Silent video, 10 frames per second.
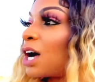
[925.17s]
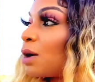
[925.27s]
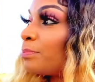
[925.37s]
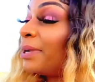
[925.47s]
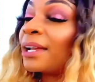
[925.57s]

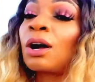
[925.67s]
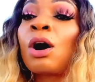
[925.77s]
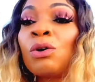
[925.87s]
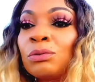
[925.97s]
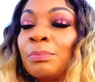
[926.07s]
being her
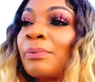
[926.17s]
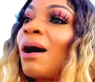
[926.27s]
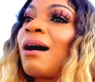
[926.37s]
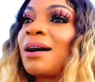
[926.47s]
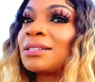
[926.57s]
own
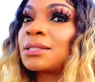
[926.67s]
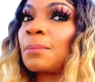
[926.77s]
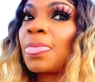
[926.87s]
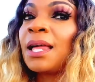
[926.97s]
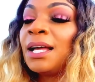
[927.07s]
boss,
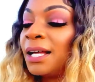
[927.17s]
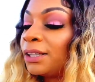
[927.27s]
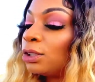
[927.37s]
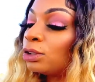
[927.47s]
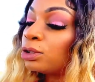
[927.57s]

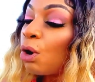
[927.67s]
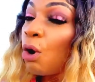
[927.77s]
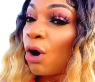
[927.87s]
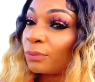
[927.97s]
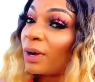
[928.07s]
the
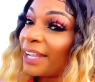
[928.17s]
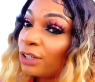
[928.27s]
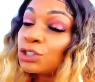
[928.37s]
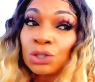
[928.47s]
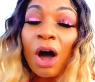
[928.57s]
Lord, what
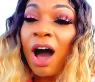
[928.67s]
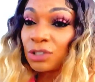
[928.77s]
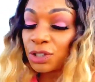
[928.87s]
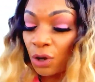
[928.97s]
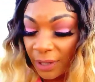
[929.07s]
he'll do
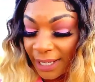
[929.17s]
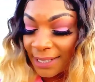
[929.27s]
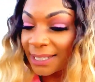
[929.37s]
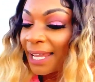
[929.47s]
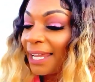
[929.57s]
also
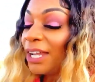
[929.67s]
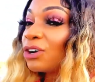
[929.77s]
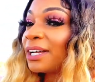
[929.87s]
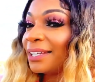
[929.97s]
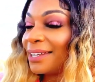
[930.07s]
is he'll
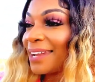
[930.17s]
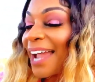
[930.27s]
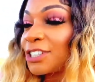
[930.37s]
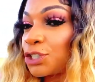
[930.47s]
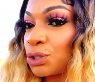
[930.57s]

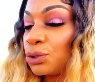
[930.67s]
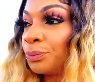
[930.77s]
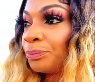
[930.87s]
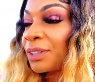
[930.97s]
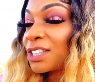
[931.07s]
connect you
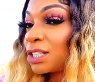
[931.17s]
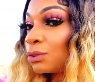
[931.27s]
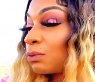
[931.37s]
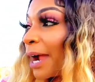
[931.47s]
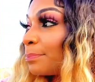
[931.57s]
to
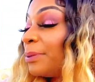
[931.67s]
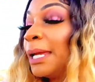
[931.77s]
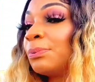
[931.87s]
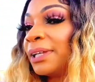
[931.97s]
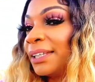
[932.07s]
the right
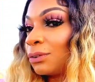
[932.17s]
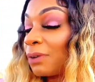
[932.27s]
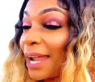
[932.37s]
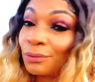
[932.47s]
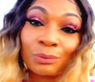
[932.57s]
people and the
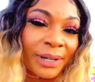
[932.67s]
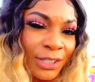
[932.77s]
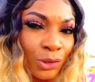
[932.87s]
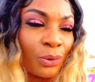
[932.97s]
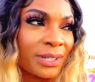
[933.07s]
right
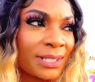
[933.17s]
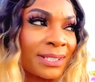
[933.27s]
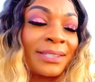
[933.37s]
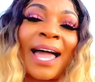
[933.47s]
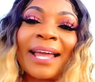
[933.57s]

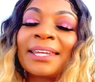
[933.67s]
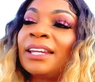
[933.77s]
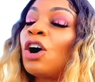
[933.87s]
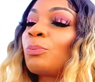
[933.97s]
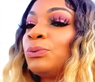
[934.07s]
resources that can
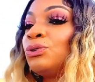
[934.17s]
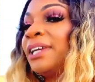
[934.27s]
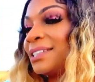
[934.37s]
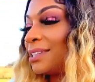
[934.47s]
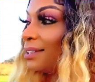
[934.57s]
help you
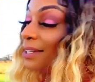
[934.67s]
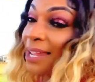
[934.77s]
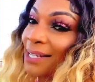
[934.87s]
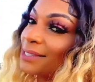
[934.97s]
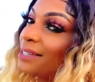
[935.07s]
get to the
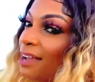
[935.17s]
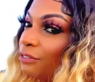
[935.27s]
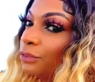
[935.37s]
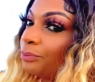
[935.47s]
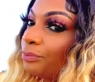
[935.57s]
next
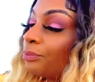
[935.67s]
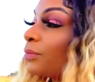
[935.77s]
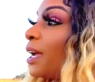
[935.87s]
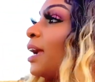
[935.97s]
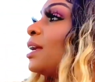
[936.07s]
level.
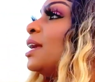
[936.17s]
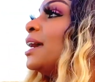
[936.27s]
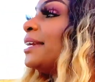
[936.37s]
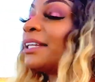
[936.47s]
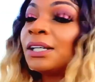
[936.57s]
Okay.
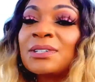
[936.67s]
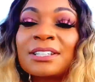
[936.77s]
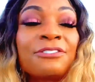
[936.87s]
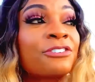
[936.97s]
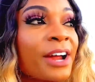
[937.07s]
Now, there was
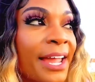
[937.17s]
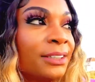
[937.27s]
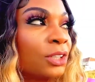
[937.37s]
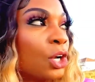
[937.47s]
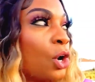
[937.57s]
a
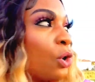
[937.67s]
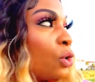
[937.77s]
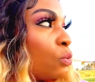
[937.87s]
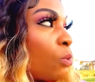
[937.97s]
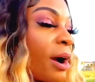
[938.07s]
friend
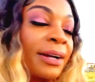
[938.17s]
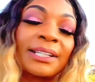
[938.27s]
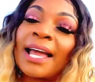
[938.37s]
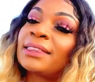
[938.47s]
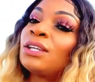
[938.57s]
who worked
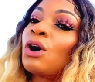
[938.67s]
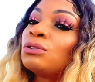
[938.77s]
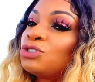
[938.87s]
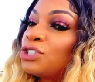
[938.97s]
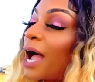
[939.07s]
at the
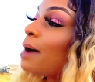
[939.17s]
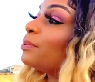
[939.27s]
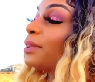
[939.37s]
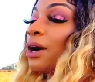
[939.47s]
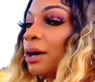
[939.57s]
old job
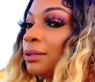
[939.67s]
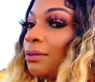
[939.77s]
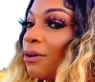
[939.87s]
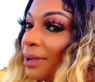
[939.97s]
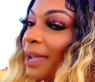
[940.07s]
with her.
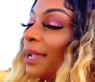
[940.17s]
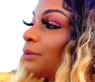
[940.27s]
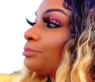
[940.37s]
Okay.